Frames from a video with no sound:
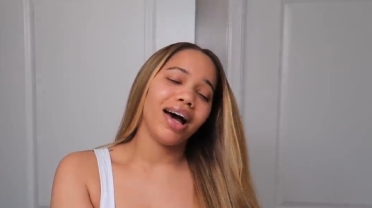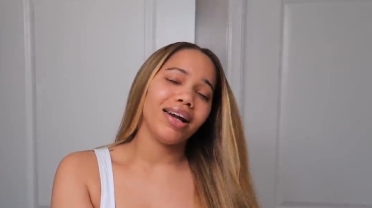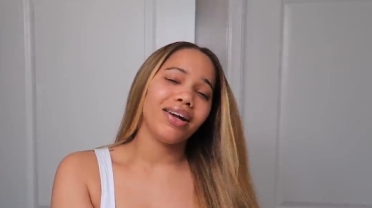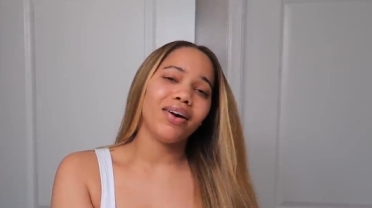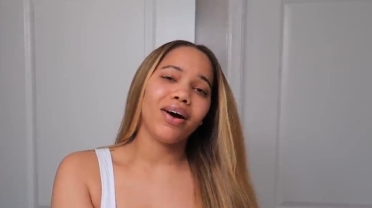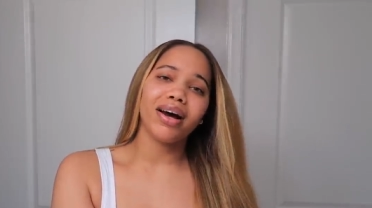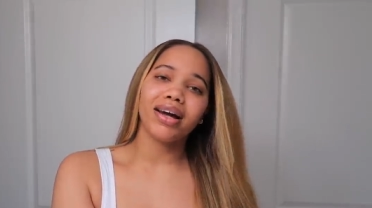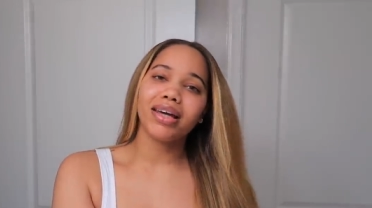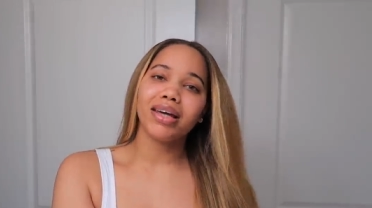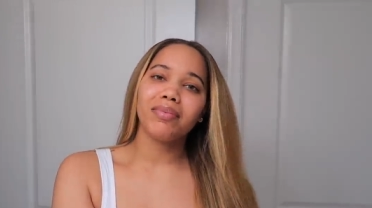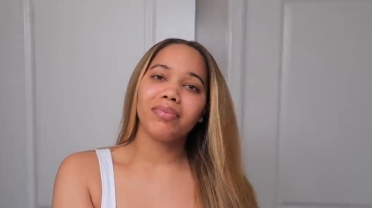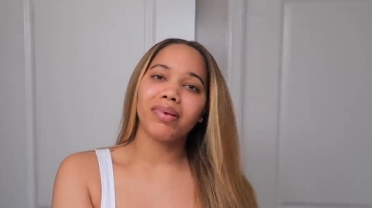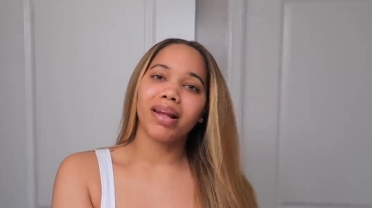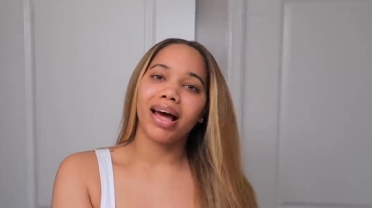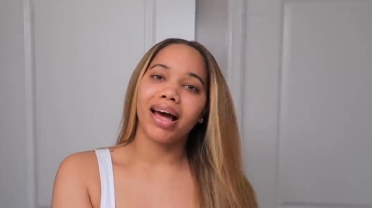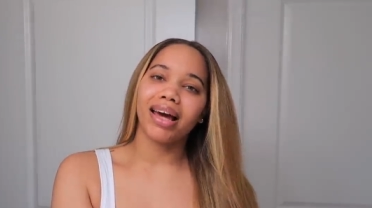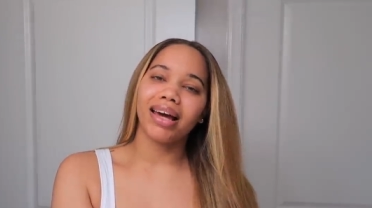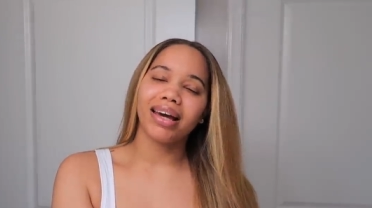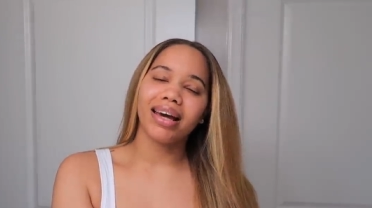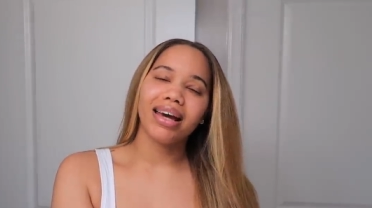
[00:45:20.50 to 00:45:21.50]
I know I keep
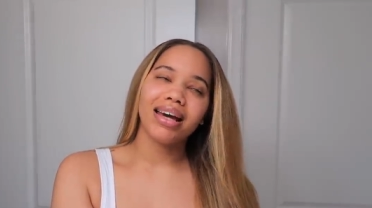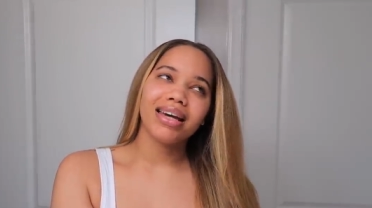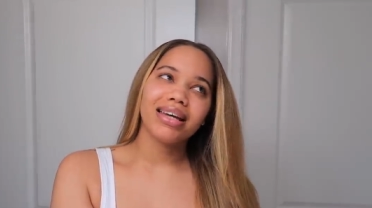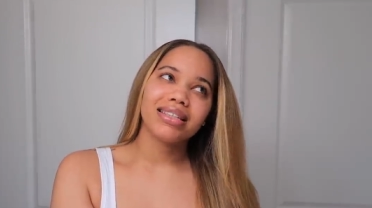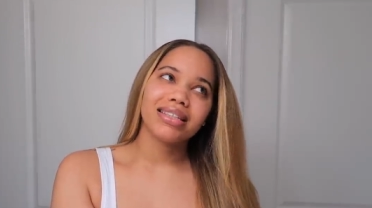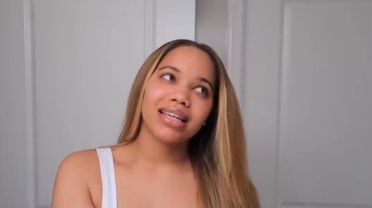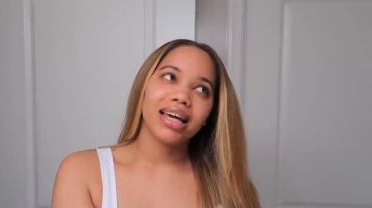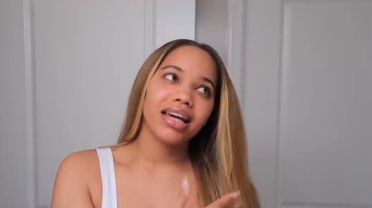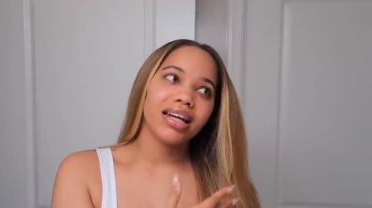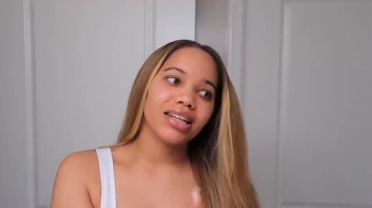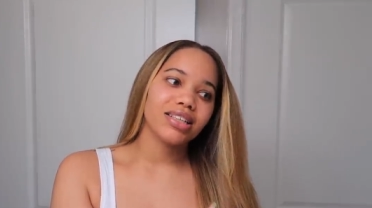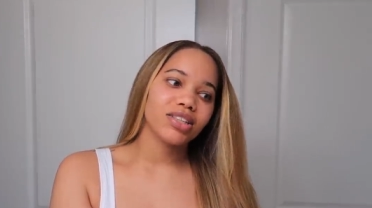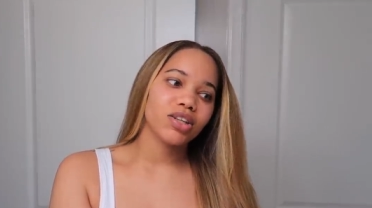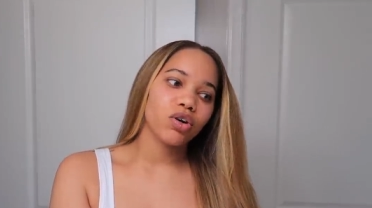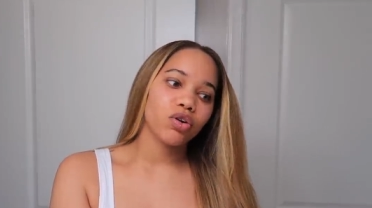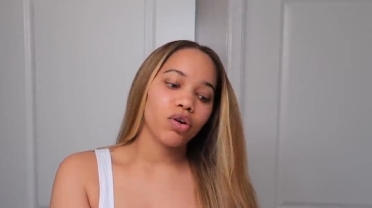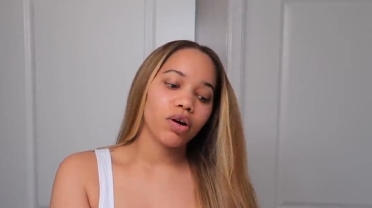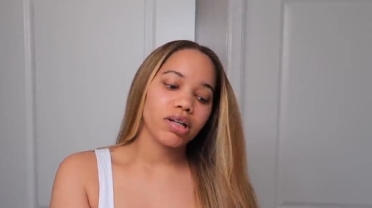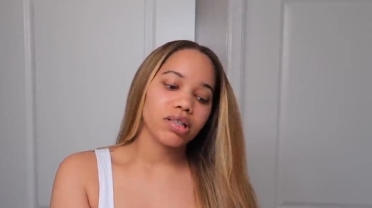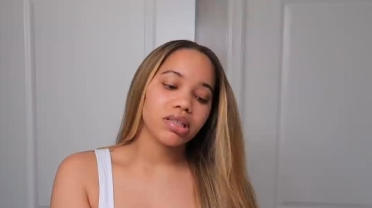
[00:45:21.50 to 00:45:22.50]
like saying it's
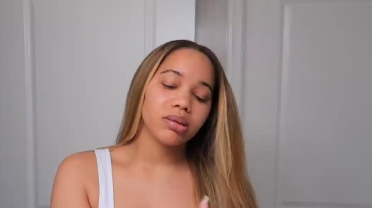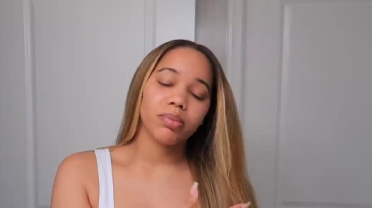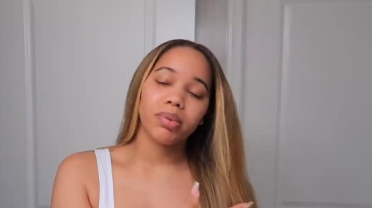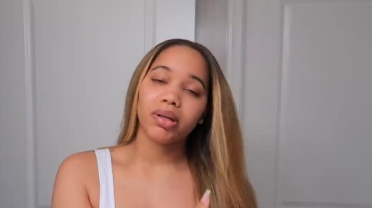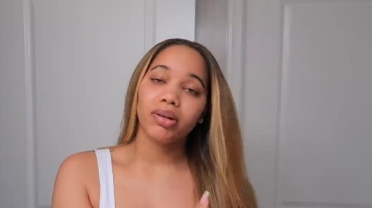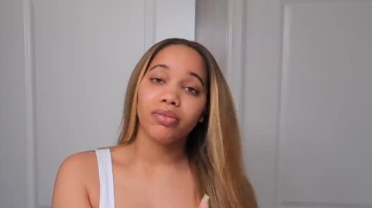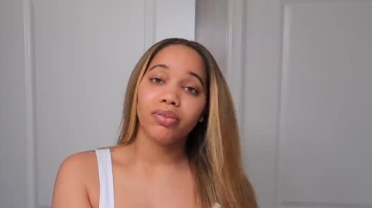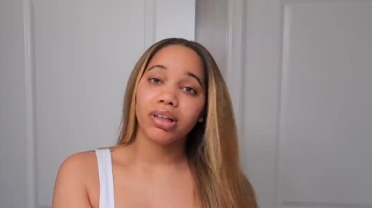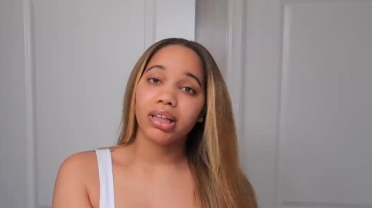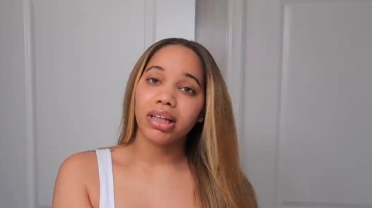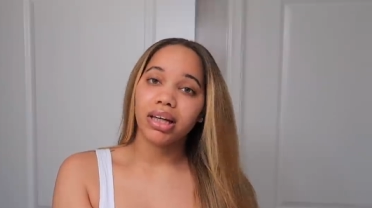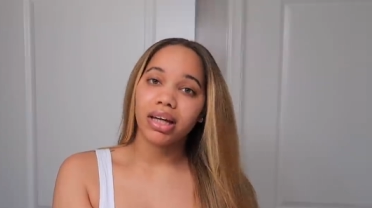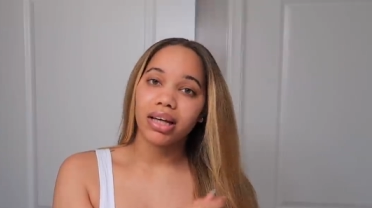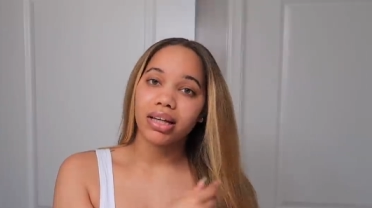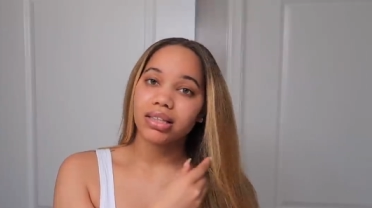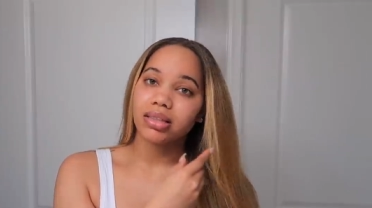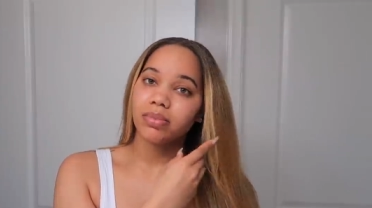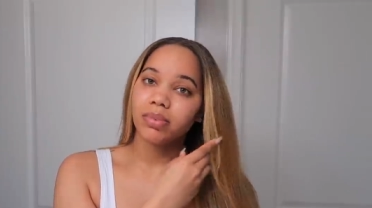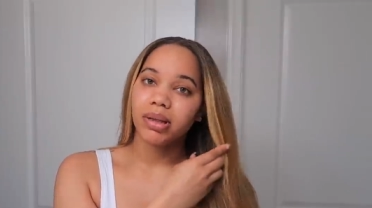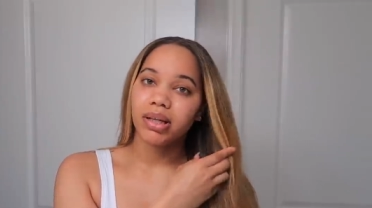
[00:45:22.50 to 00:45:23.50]
so crazy, but it really
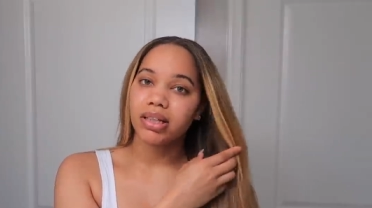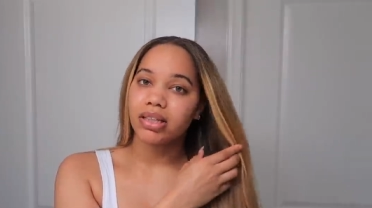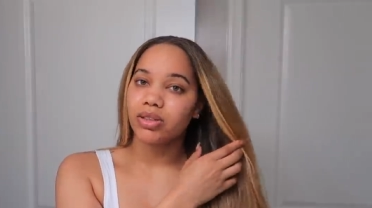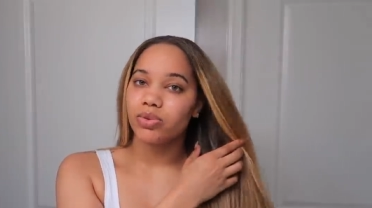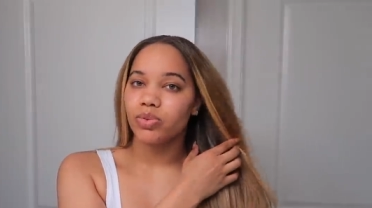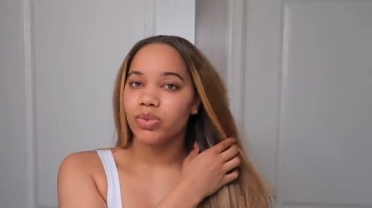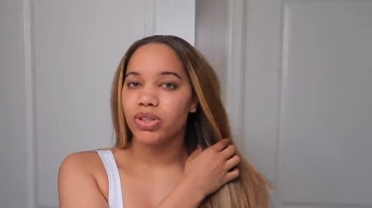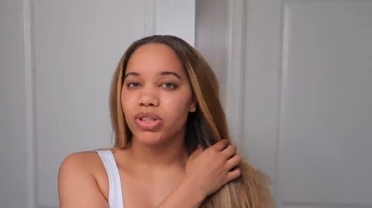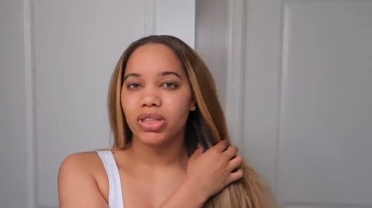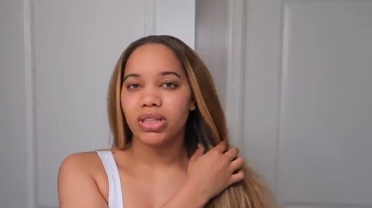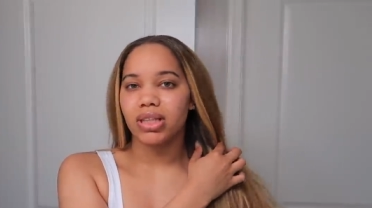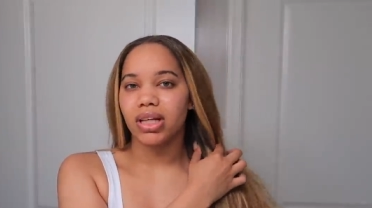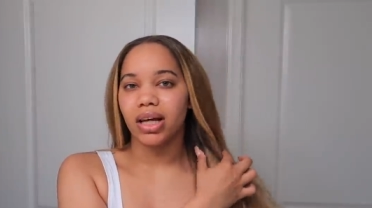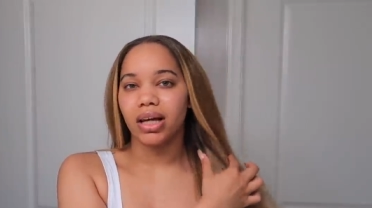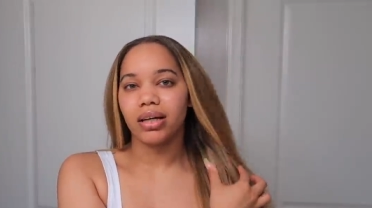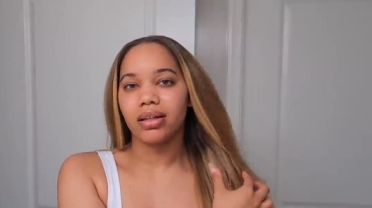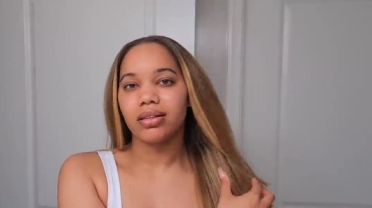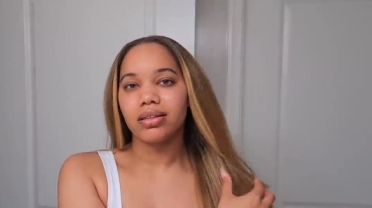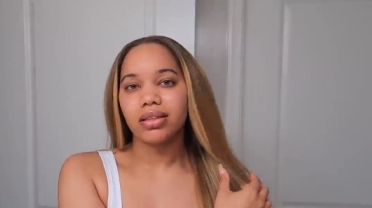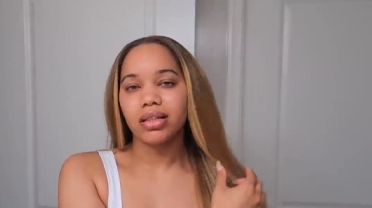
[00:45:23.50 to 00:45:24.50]
is because it was just
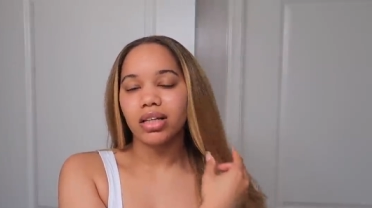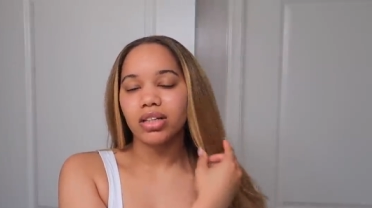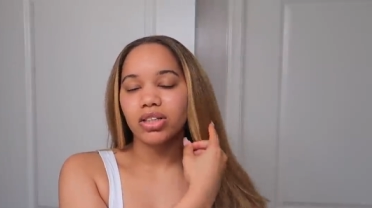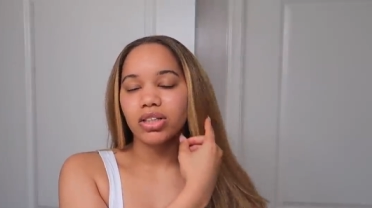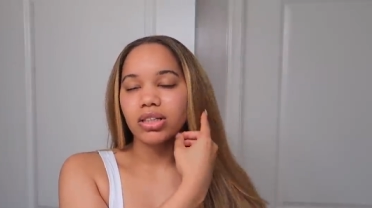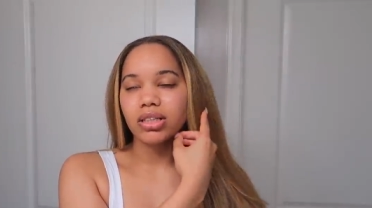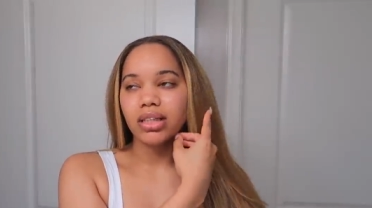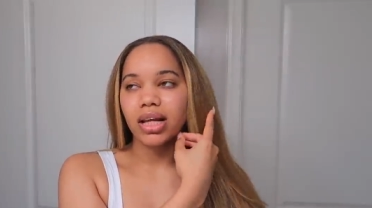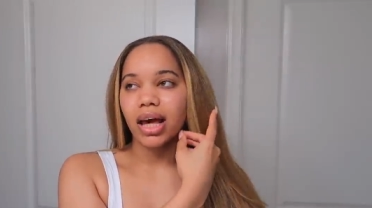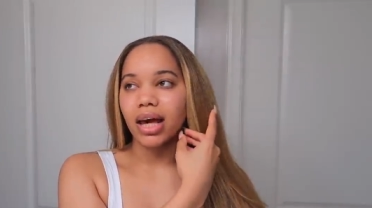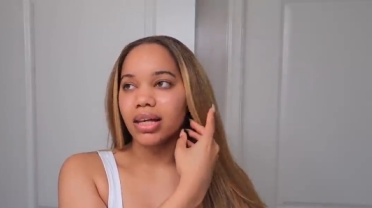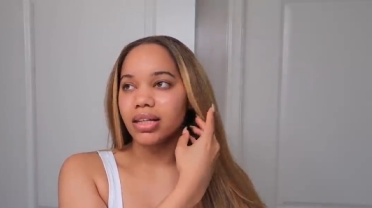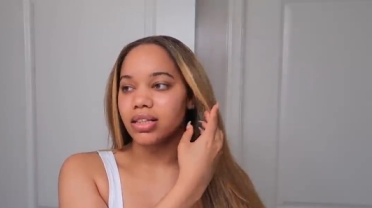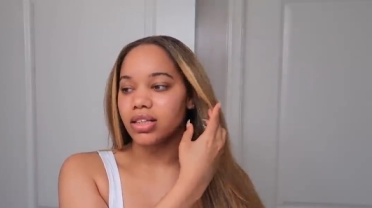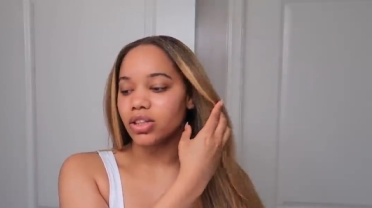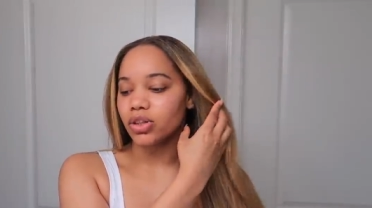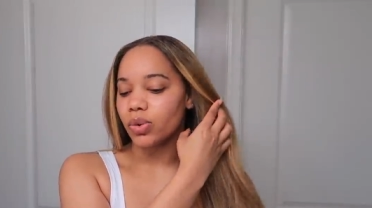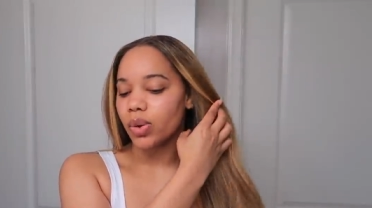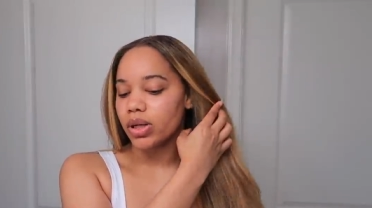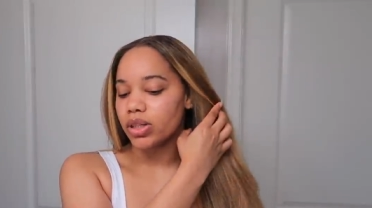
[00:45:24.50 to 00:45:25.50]
like such a sad
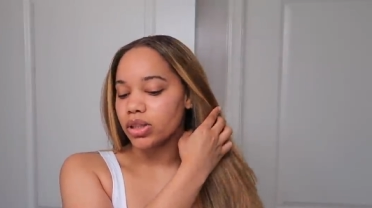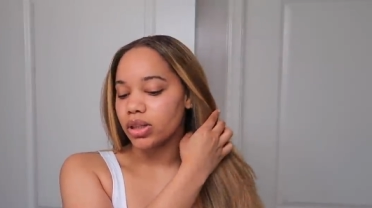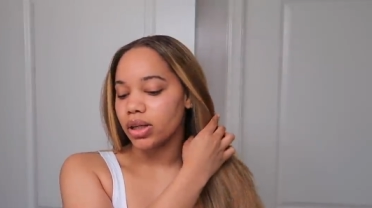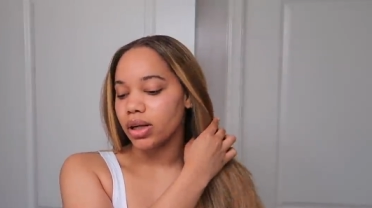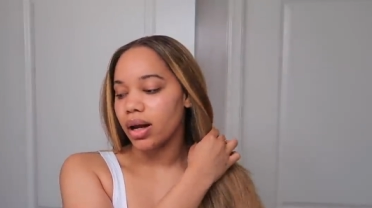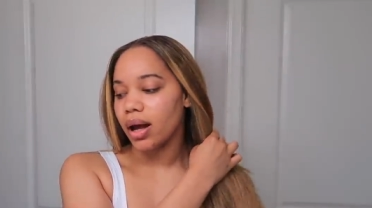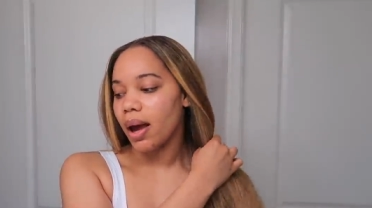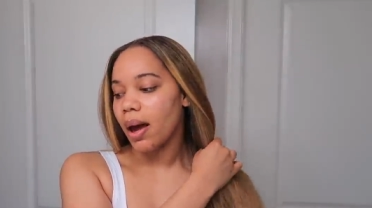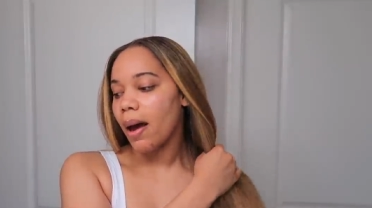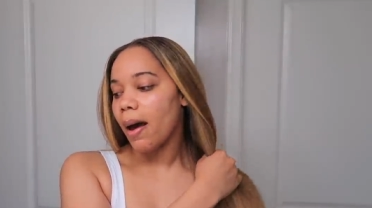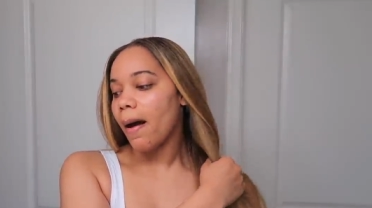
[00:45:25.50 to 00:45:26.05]
situation.